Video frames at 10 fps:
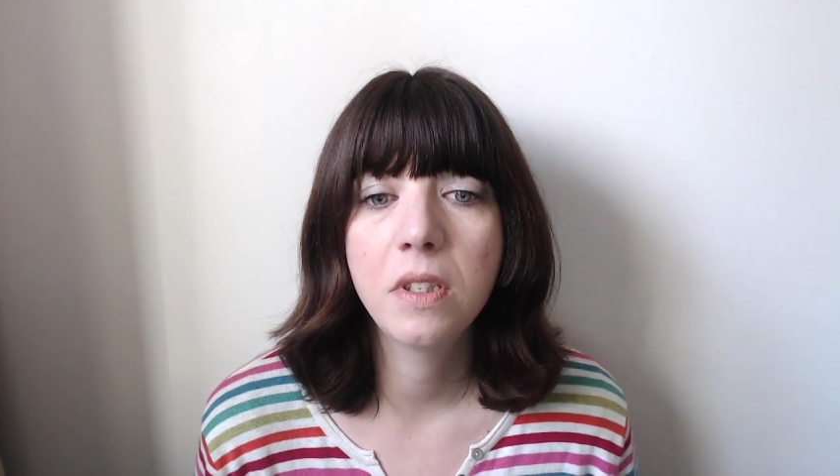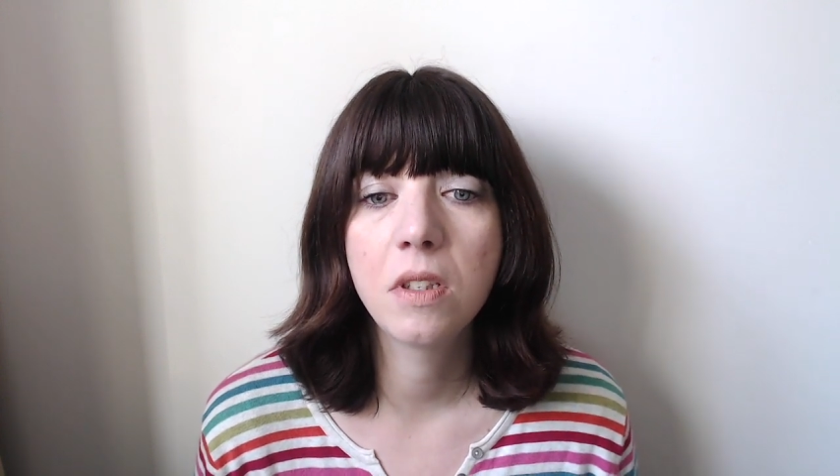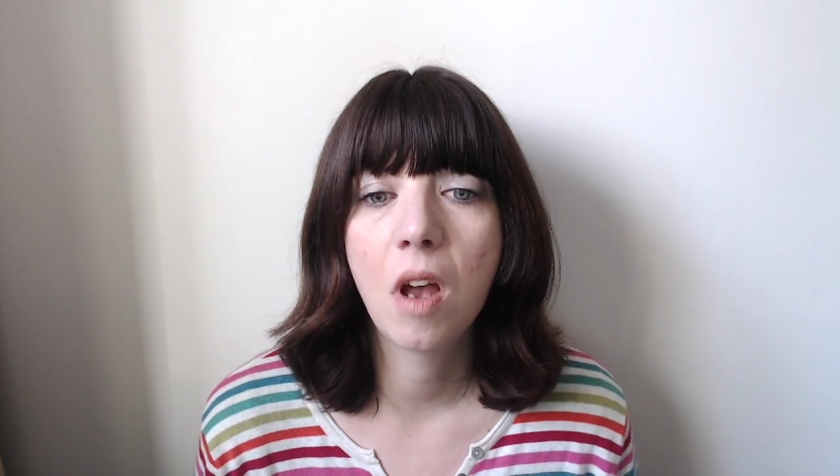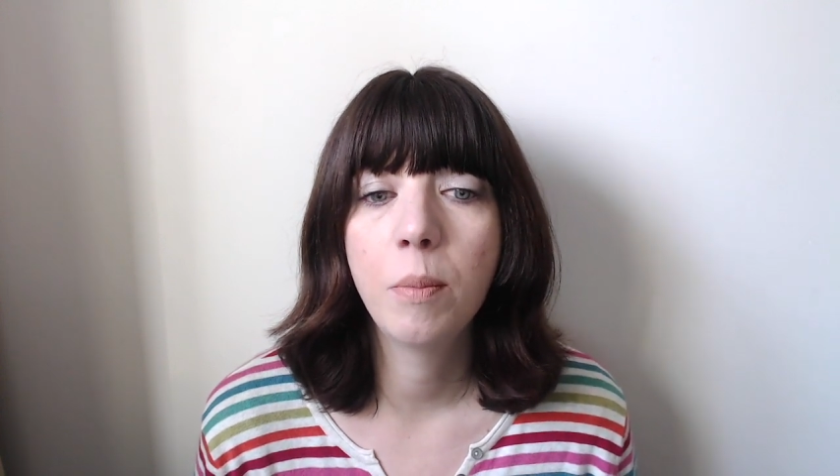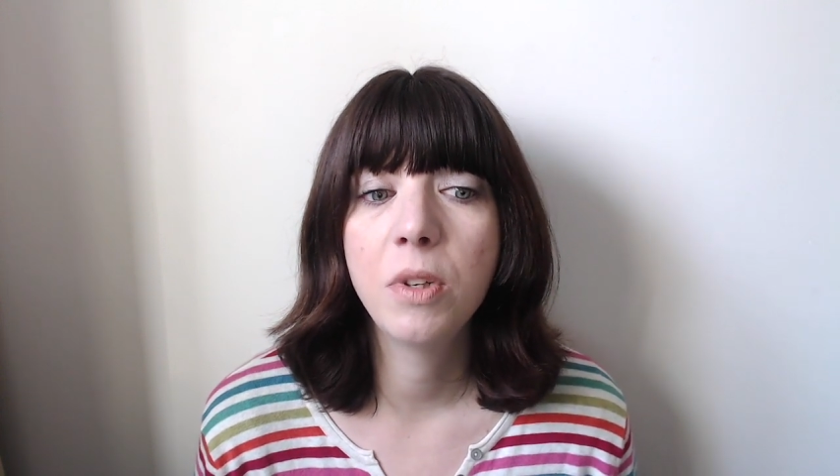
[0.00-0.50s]

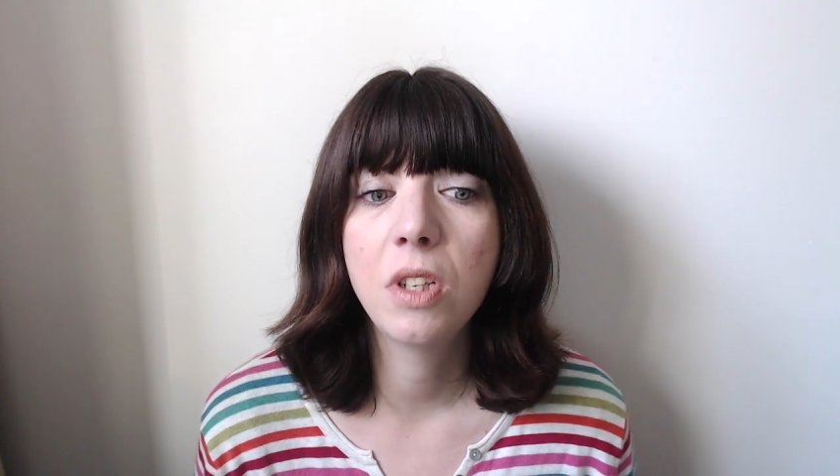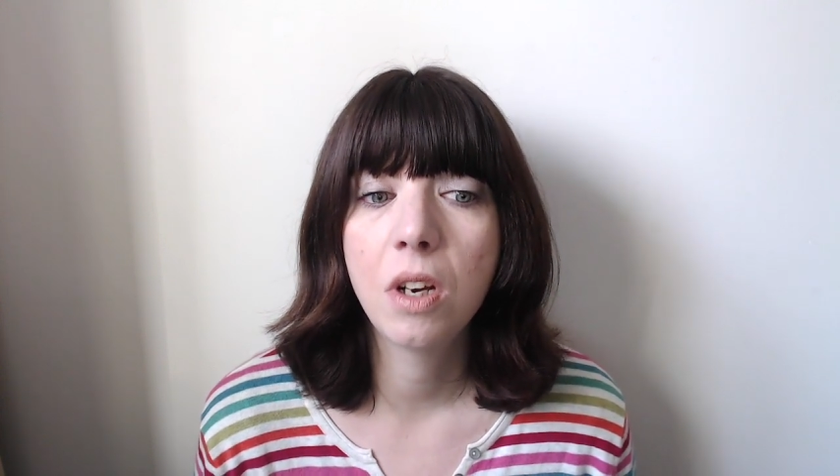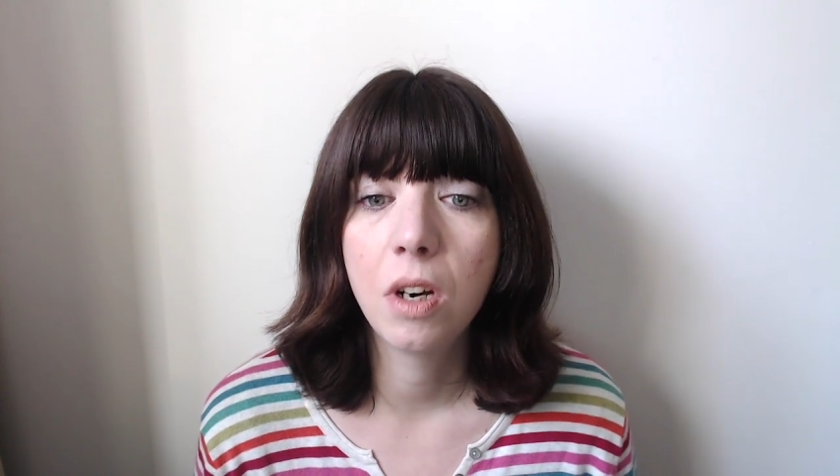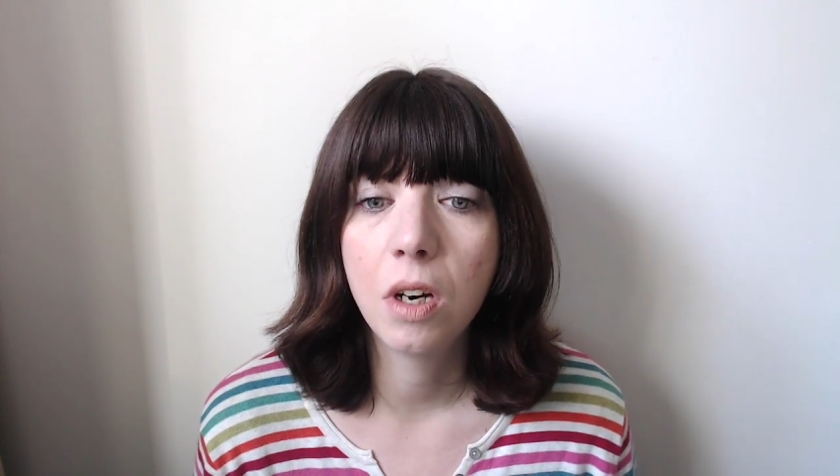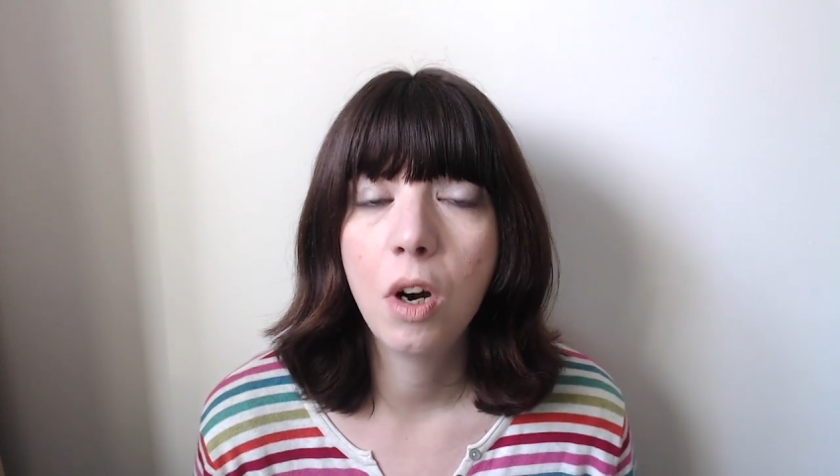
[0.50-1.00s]

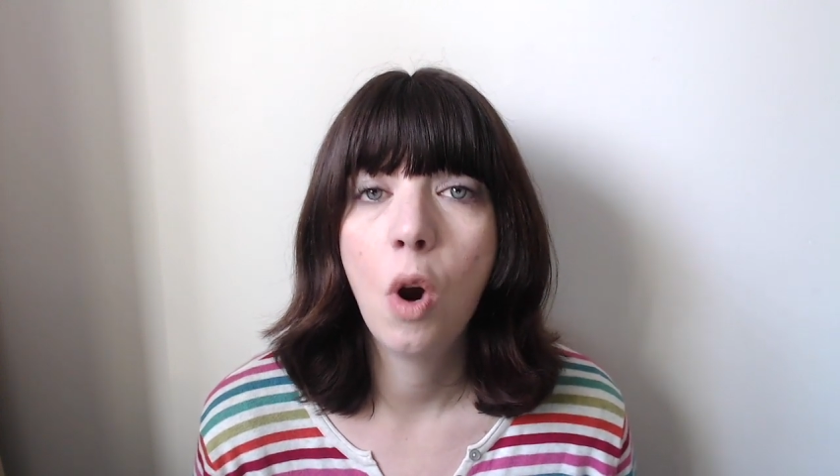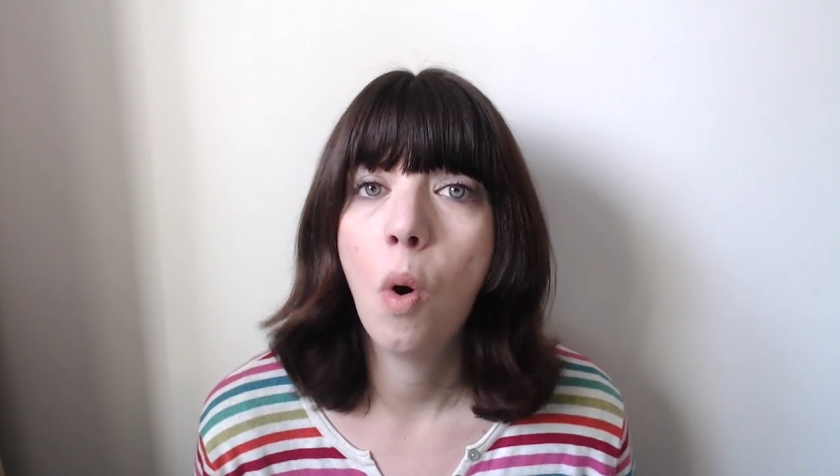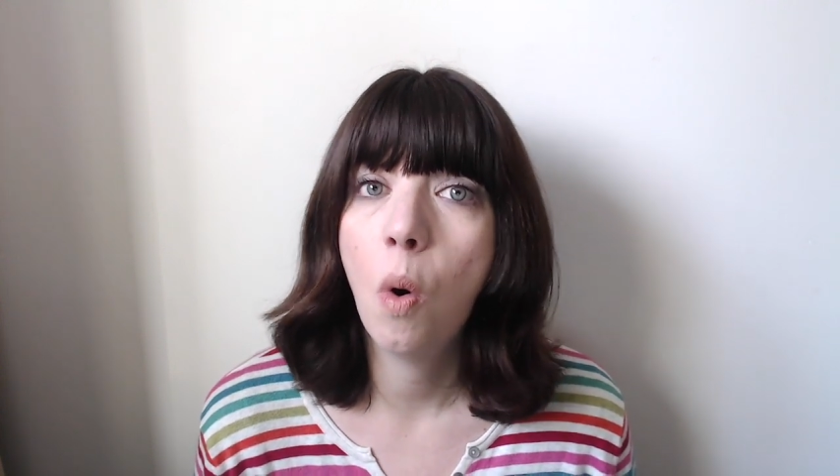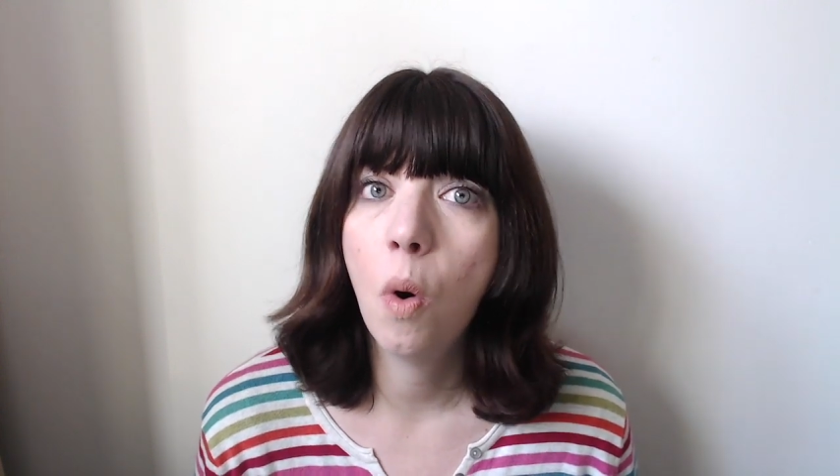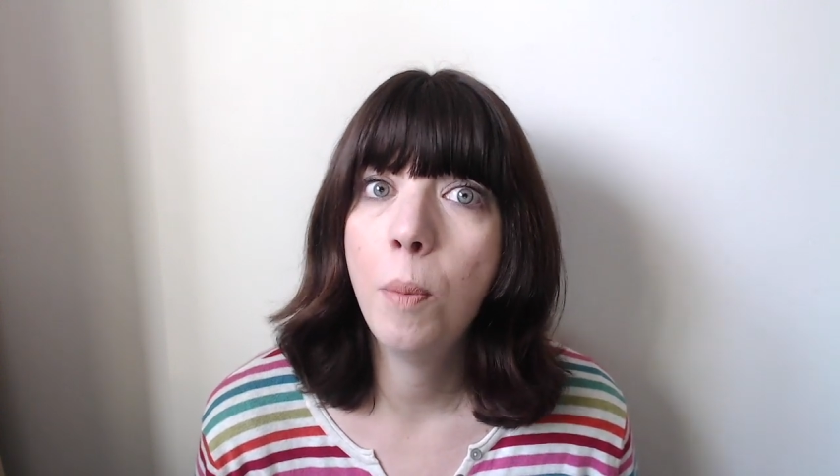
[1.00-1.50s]
saboteur,
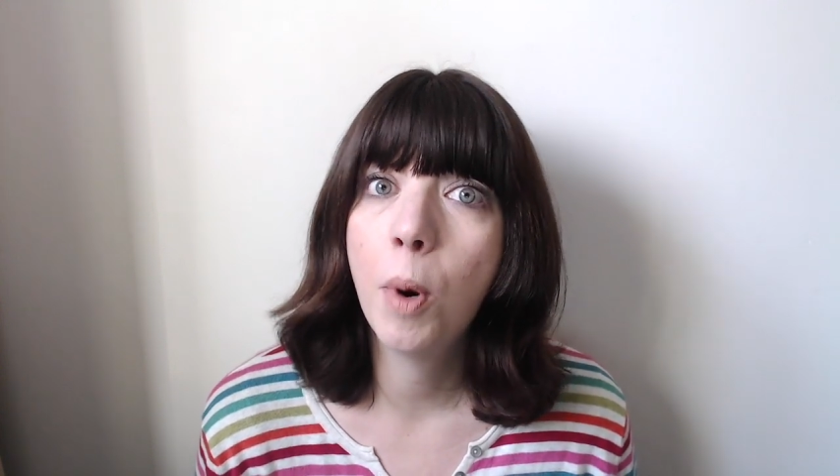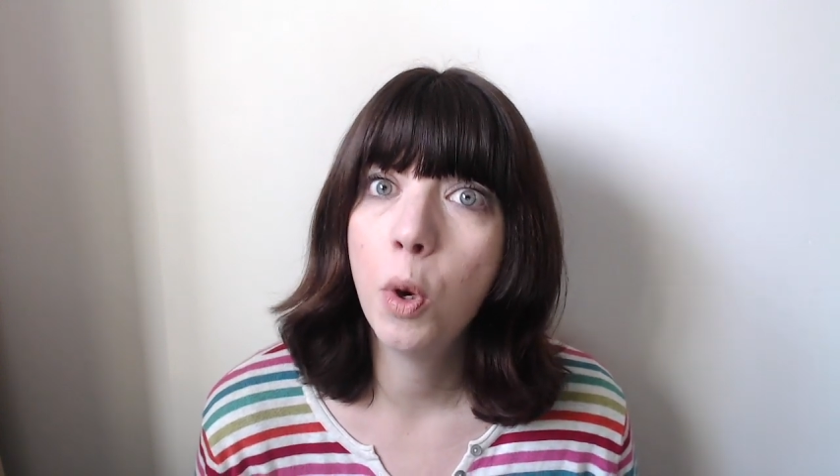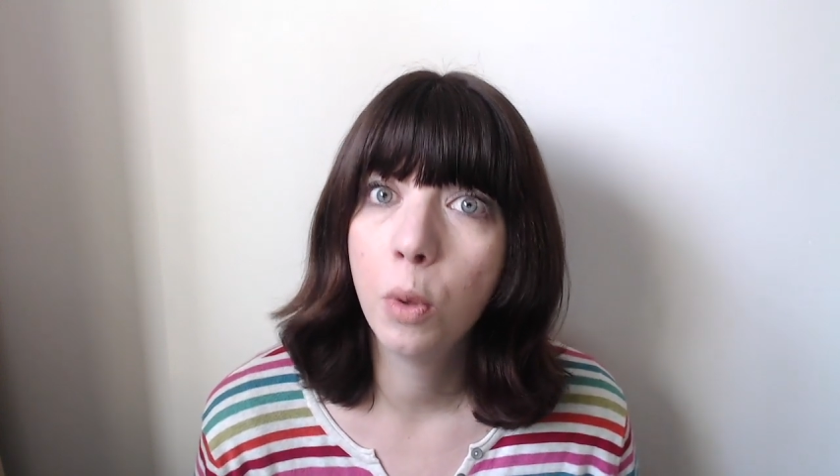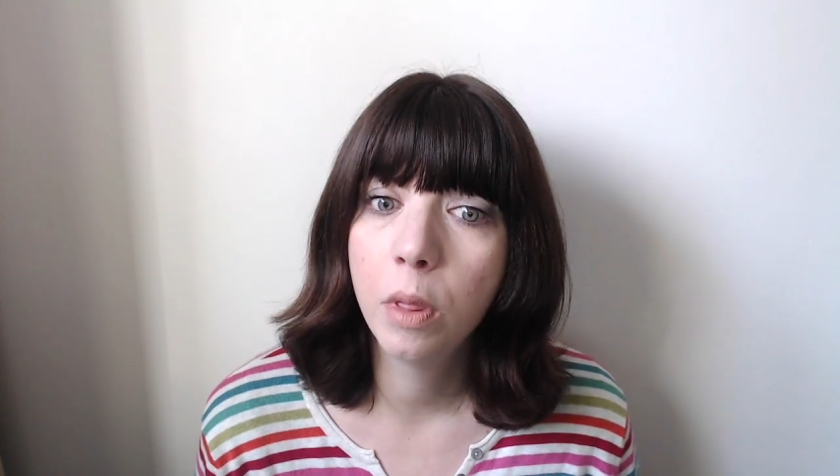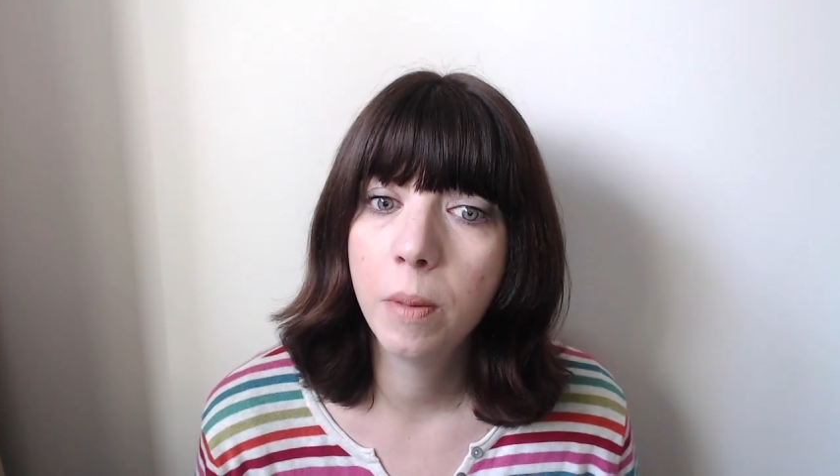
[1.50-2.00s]
or
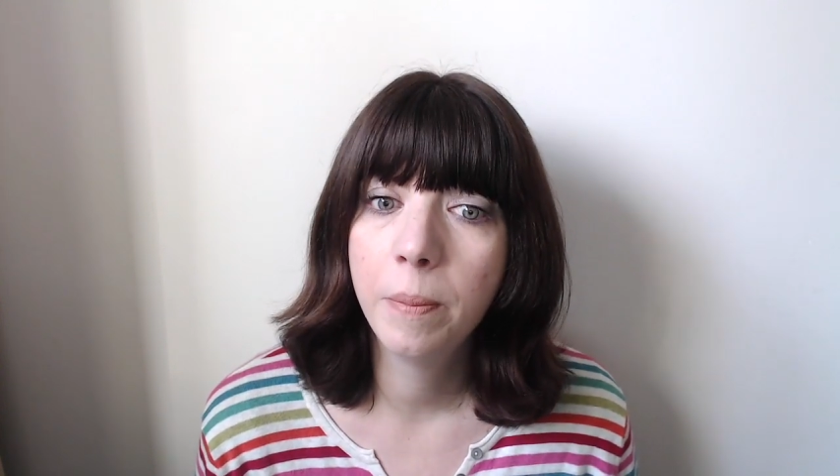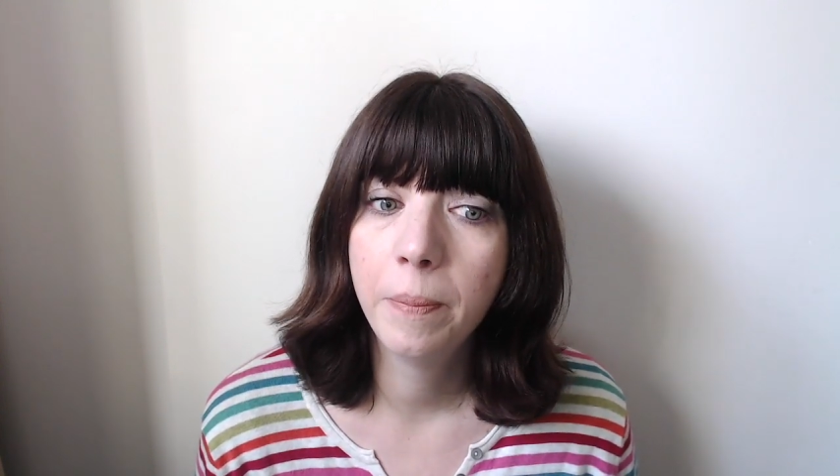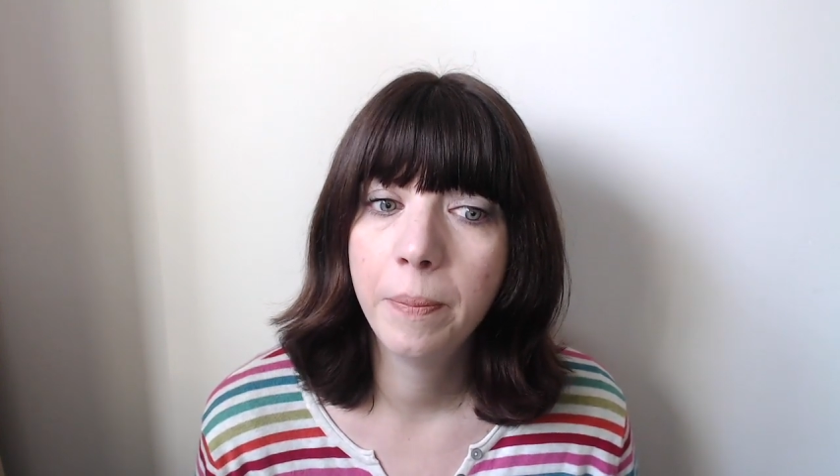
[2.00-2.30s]
both.